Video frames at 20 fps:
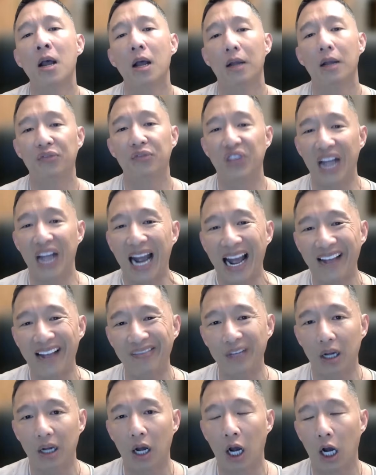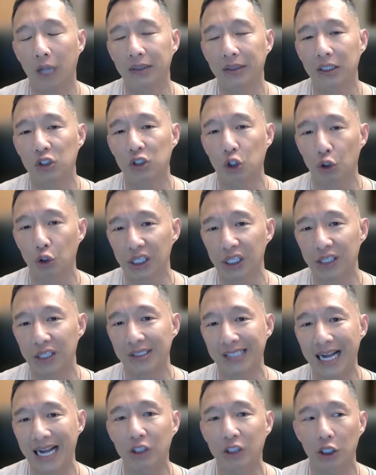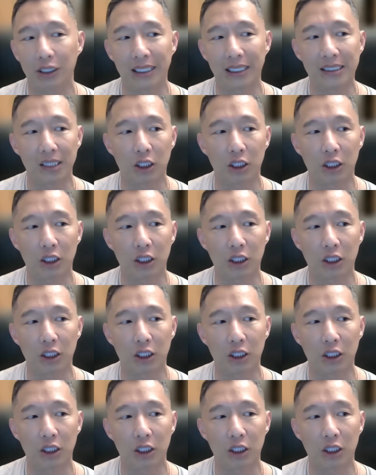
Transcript: then the junior sector is